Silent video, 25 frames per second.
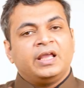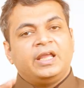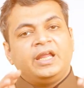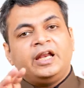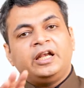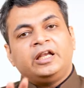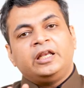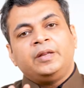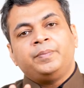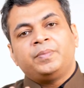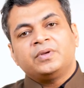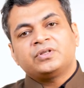
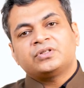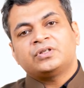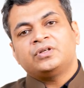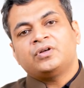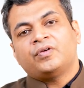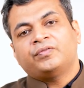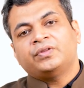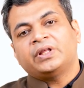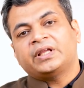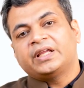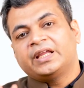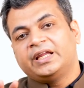
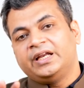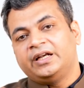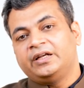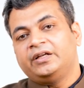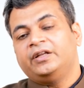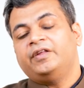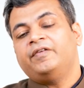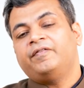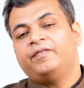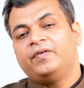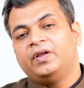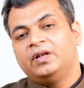80% of the
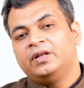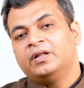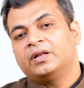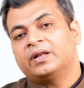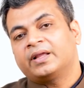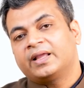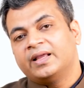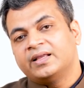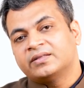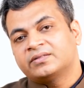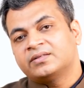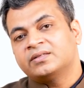kidney failure
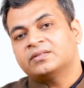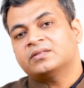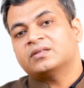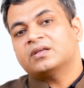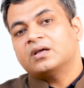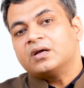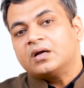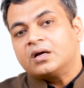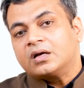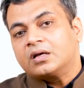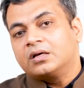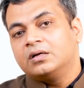cases
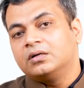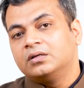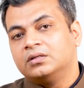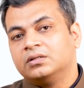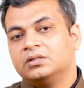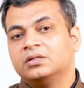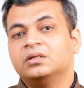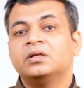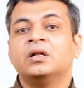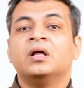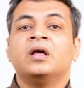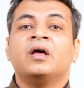
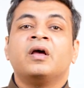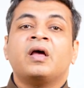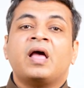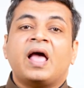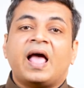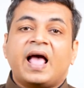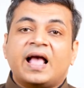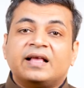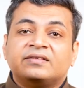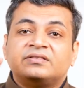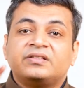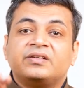occur
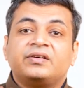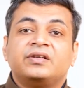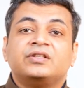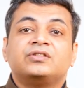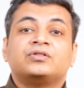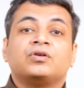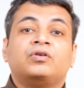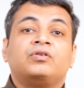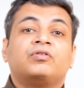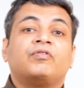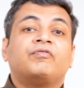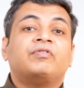as a
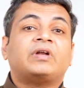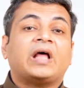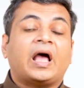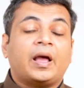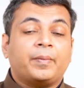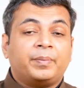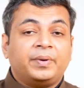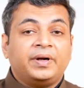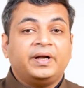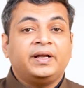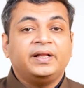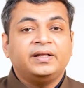result of
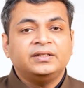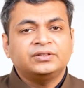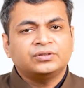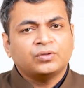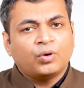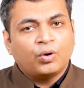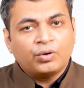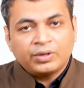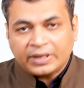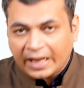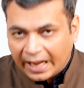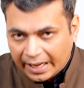diabetes or